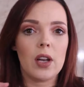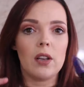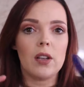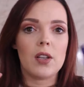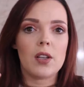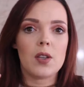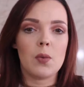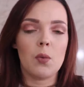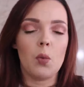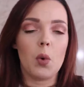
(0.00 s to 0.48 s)
It
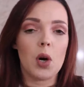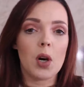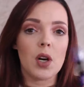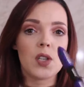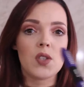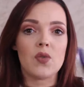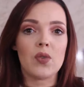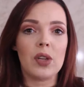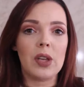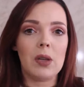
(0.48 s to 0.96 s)
look,
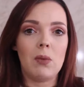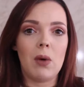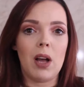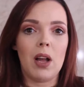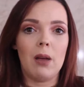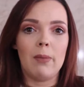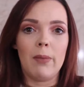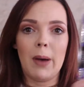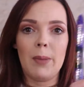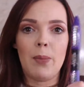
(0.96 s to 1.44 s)
works really well
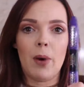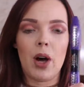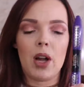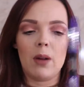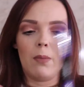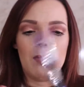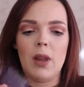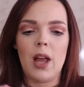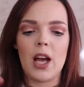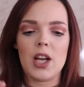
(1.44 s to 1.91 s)
on my
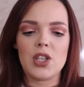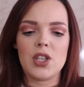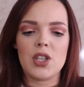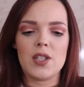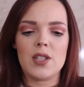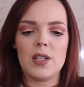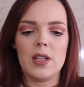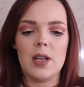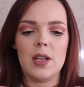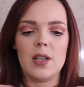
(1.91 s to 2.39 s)
bottom
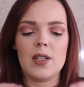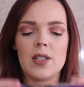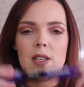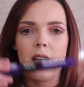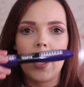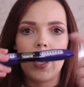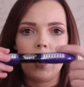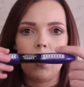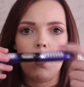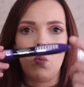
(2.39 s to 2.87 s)
lashes, the
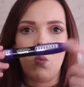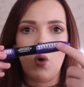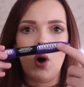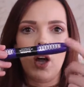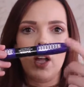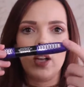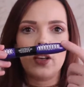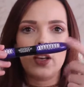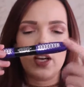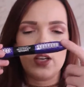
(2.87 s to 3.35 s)
side
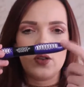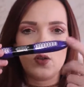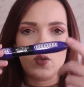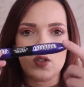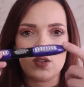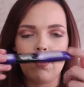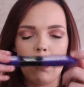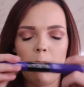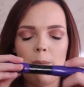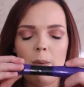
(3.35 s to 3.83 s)
one I
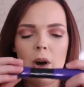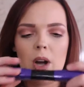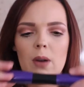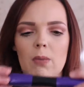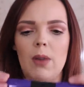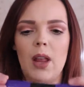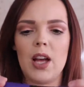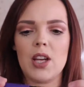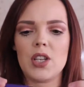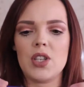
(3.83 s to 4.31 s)
used on my
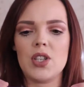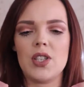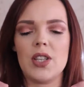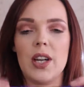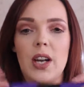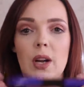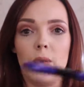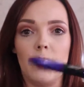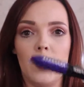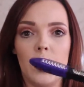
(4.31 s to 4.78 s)
bottom lashes,
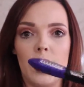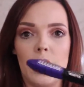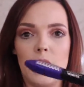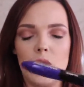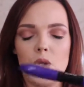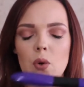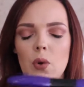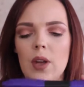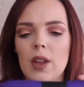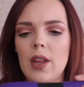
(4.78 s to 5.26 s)
and I really
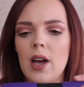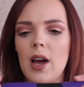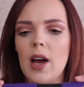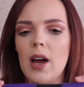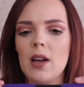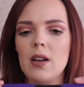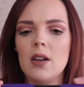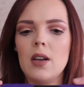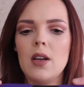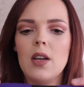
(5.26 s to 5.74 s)
enjoyed
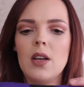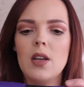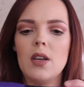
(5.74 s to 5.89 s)
that.